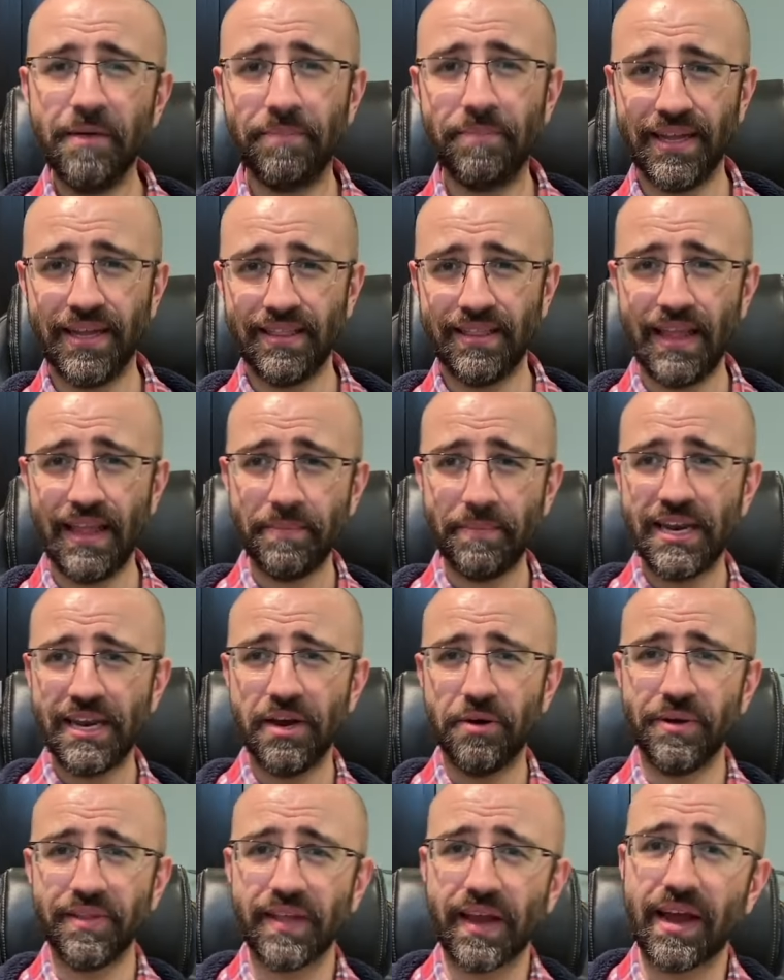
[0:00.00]
But let me
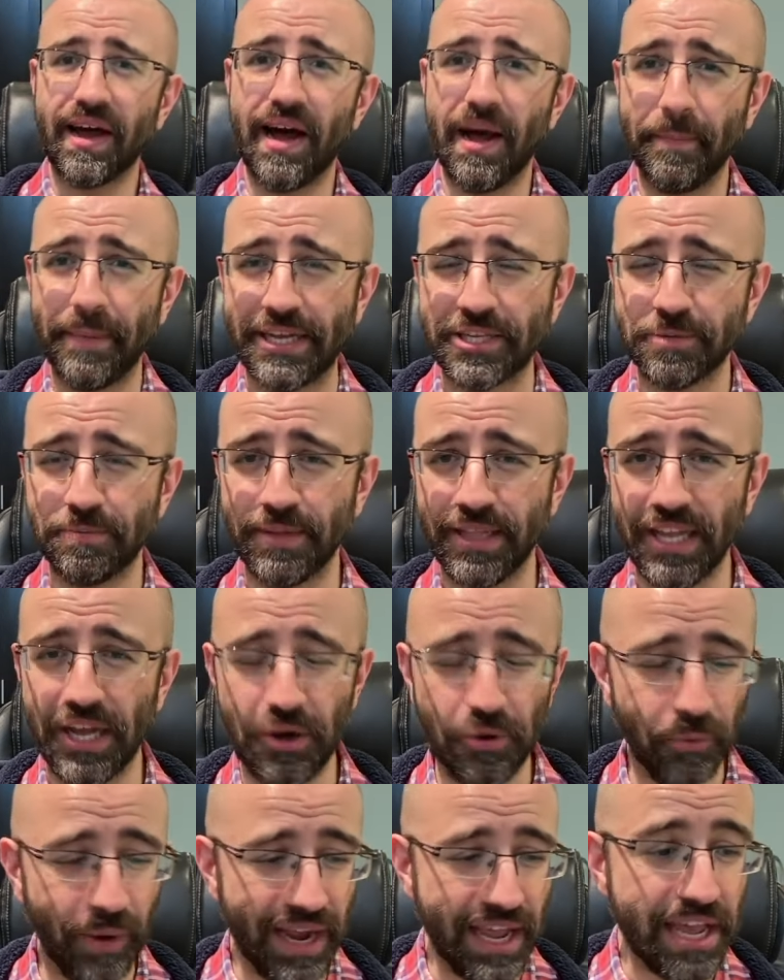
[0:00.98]
know in the comments
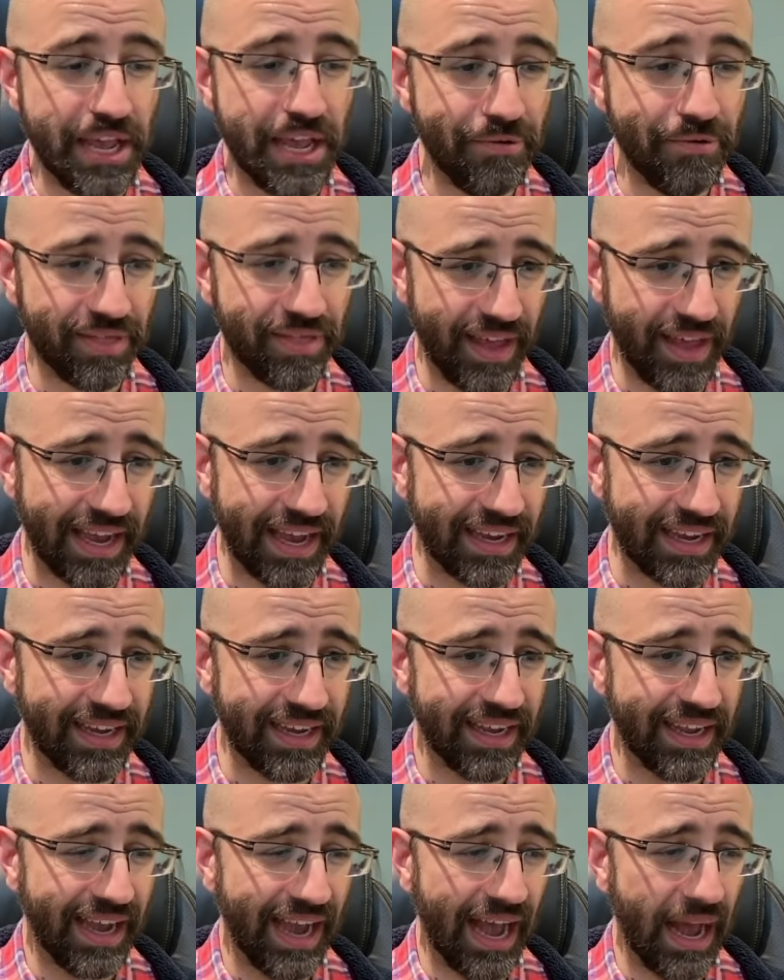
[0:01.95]
below what you think
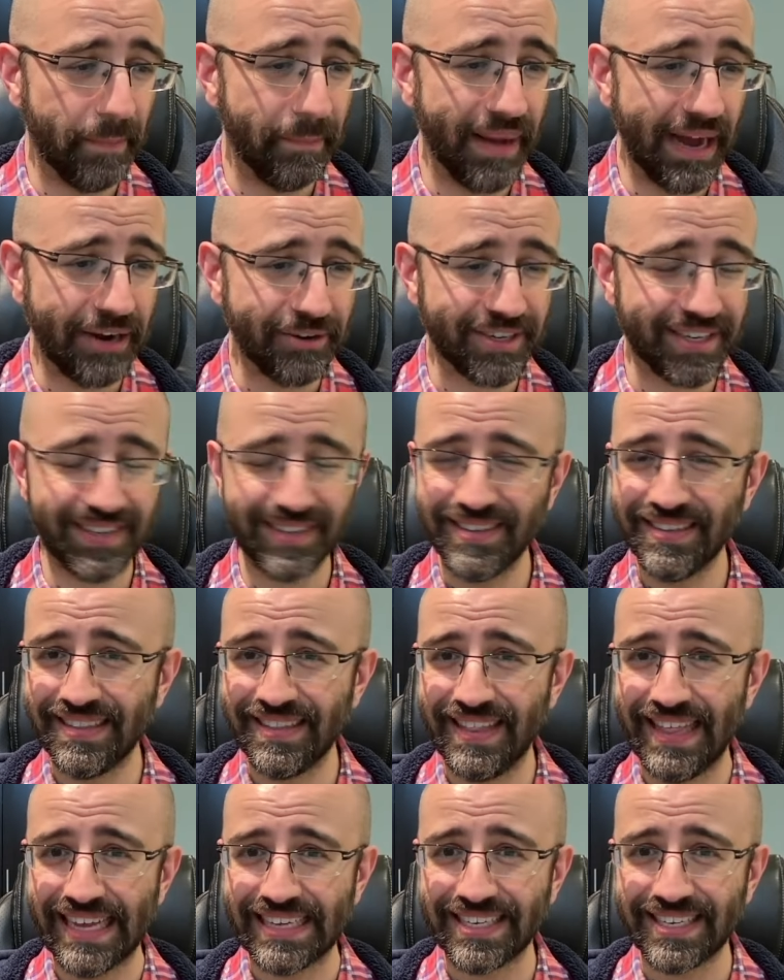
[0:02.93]
about
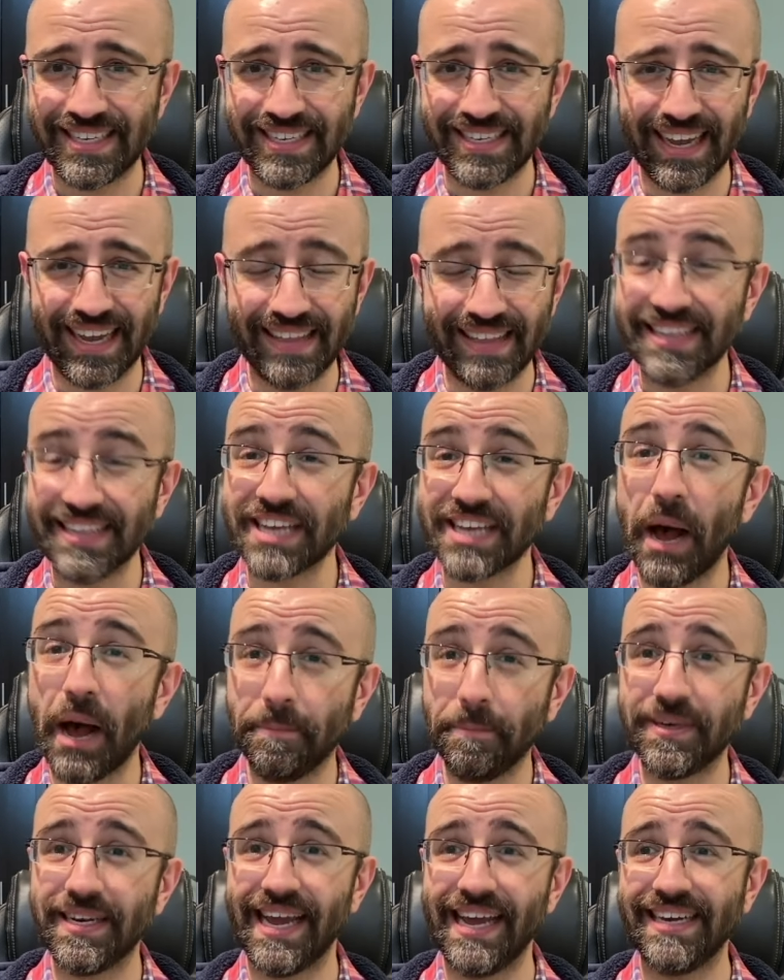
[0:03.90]
this uh, this
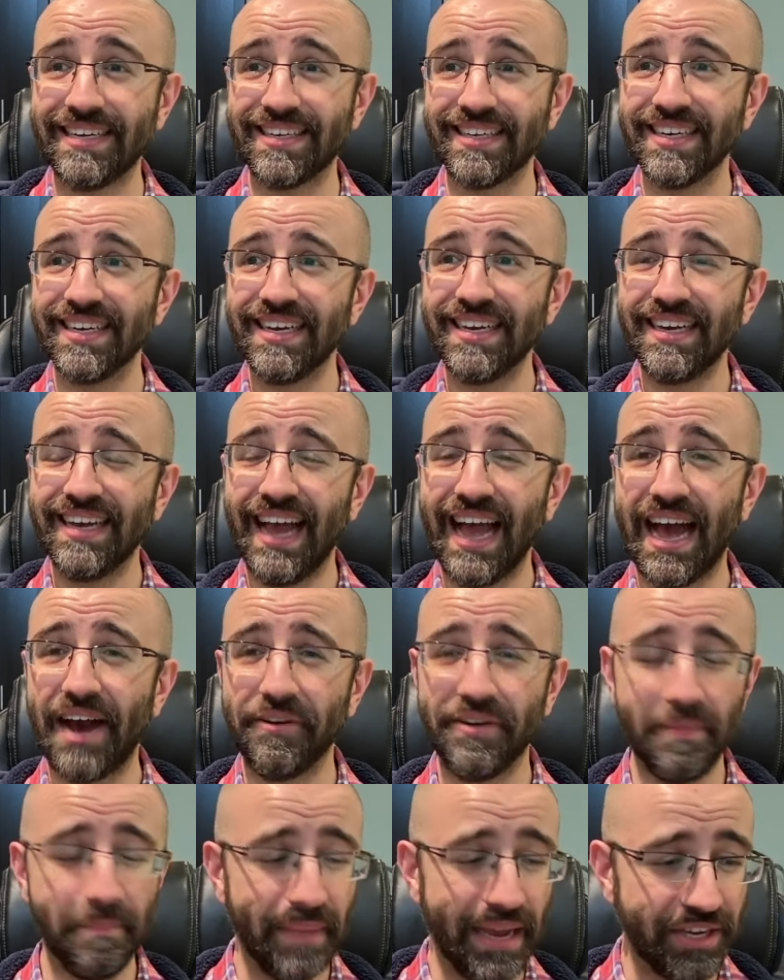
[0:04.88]
update,
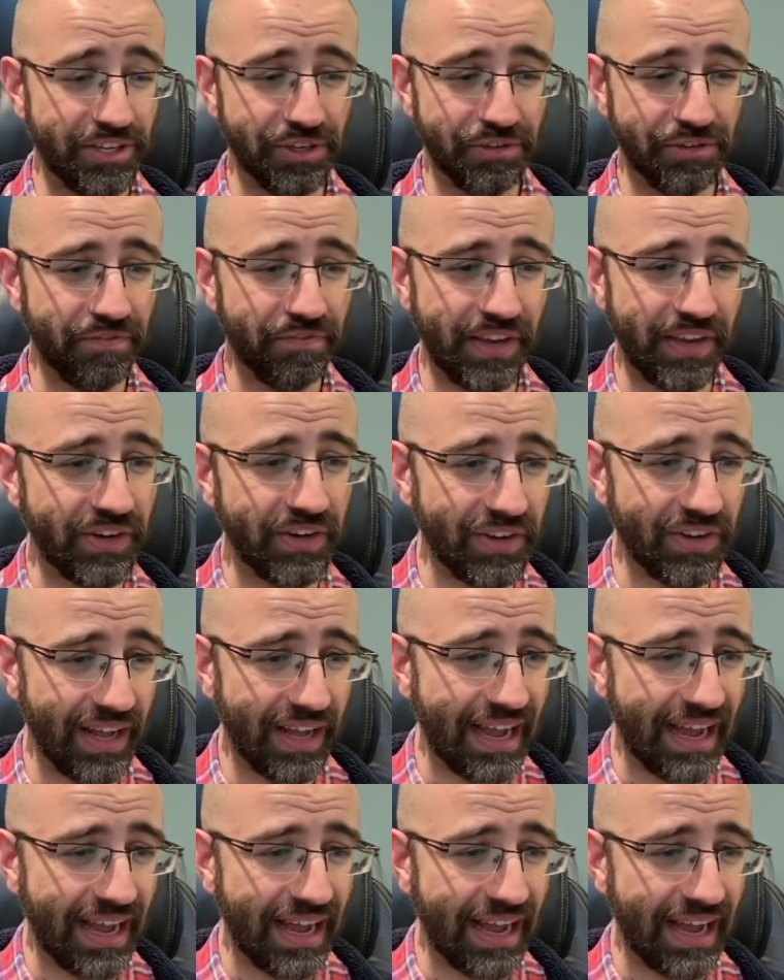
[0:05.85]
how it made you feel.